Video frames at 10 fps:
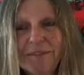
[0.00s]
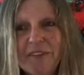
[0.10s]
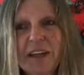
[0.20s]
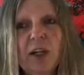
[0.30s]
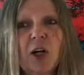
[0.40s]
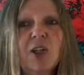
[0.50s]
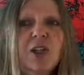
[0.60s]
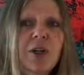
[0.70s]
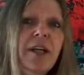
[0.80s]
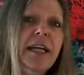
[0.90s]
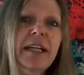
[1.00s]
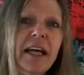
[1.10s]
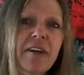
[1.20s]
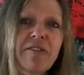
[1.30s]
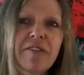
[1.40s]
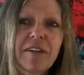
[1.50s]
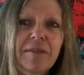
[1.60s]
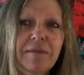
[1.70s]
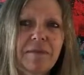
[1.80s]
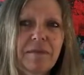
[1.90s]
feel are sturdy enough
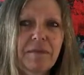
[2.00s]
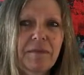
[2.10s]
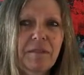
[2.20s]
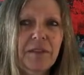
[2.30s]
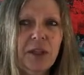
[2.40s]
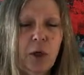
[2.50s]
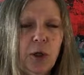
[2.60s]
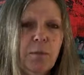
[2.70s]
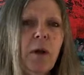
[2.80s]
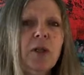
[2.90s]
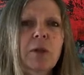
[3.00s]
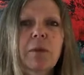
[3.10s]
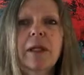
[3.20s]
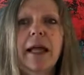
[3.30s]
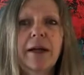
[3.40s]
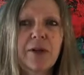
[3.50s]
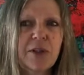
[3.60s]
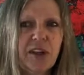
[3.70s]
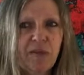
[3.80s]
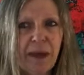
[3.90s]
to hold multiple
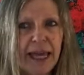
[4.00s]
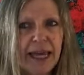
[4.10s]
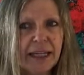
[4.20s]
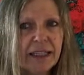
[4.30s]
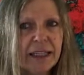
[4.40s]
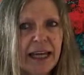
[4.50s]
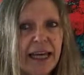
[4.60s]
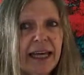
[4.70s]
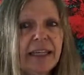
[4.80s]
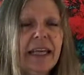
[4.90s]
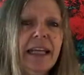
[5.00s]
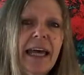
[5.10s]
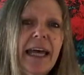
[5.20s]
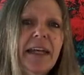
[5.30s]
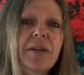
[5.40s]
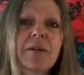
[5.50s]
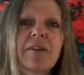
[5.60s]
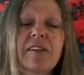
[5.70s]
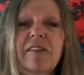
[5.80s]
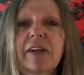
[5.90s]
layers of paint and can
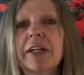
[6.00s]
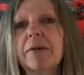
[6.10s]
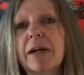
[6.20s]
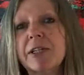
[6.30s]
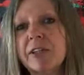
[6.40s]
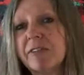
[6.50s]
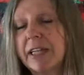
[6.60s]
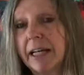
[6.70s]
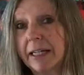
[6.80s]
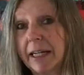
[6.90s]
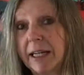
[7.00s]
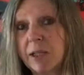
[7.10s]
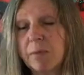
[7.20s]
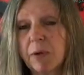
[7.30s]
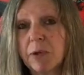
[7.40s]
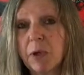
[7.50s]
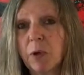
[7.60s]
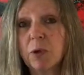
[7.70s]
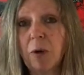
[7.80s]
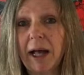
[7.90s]
handle the very aggressive techniques most
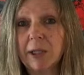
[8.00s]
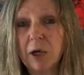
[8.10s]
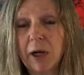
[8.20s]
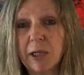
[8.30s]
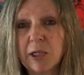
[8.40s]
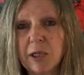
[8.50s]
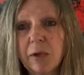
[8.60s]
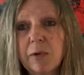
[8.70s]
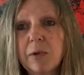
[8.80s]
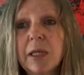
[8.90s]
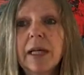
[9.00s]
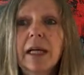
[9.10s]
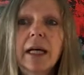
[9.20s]
cold wax artists use,